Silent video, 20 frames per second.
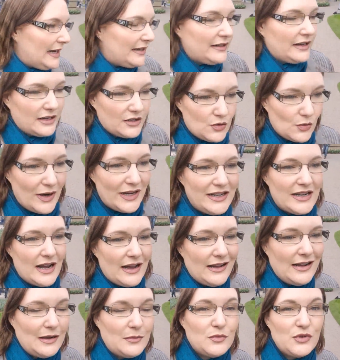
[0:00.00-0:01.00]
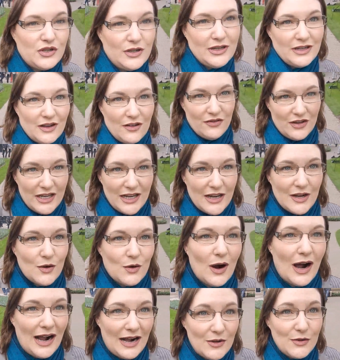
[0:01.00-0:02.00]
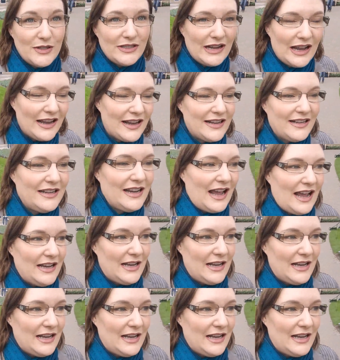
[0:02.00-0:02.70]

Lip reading: And then right now I'm doing a video outside.